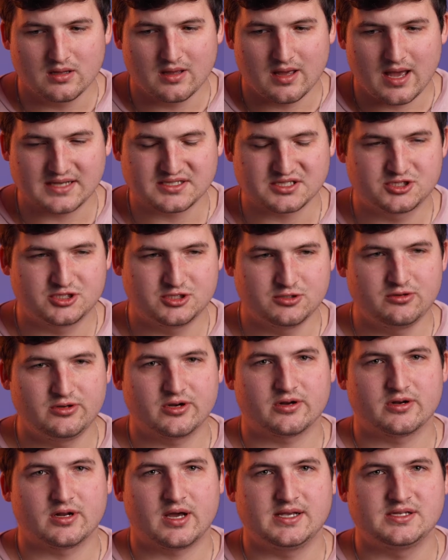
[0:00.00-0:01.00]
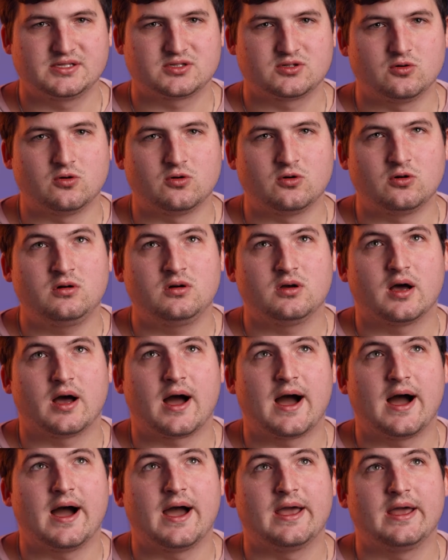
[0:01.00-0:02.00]
As a junior in high school,
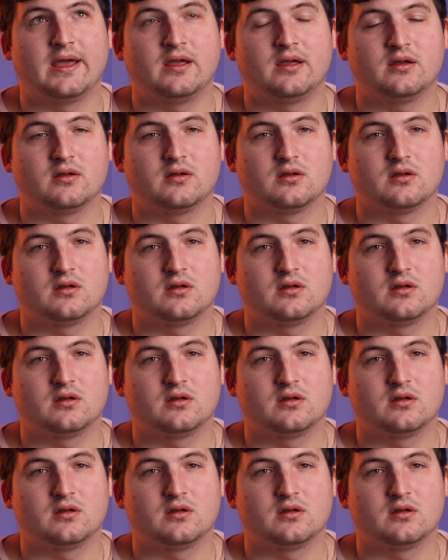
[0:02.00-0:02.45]
I